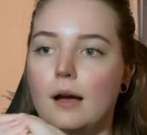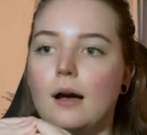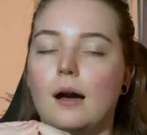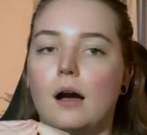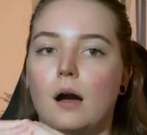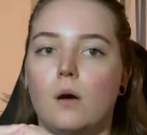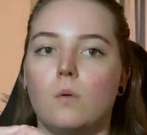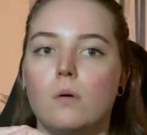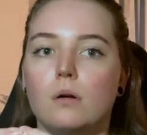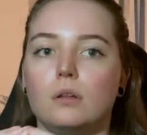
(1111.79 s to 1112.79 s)

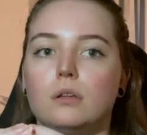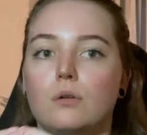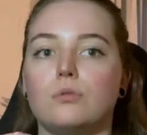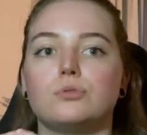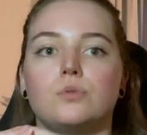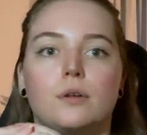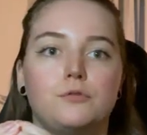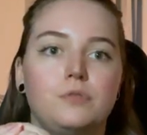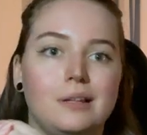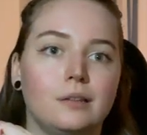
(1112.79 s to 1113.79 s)
How close do I
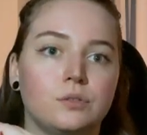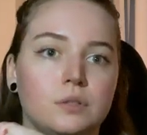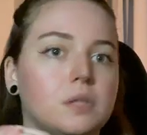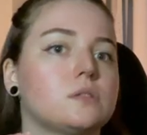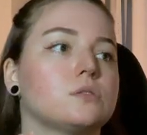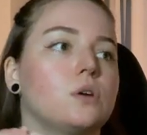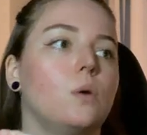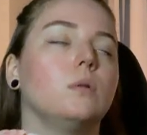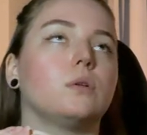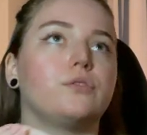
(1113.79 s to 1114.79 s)
feel to this
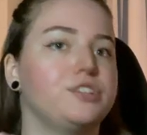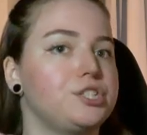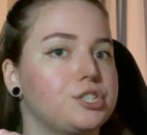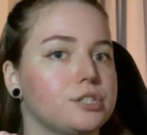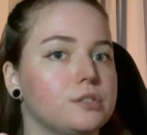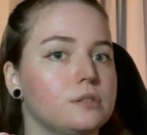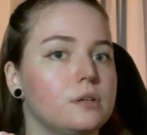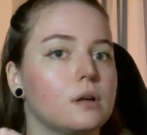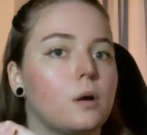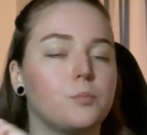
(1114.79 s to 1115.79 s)
goal or vision
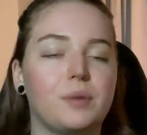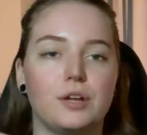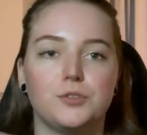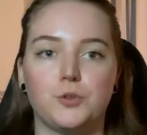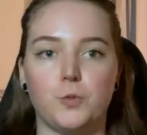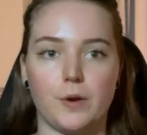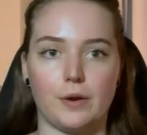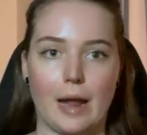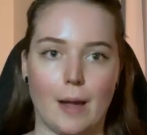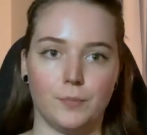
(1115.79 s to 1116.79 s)
compared to where
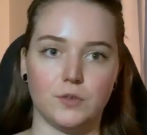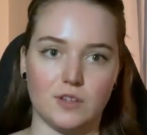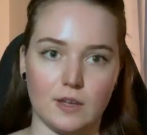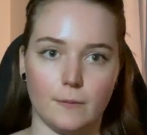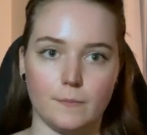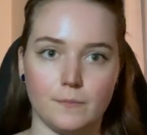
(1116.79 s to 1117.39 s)
I am today?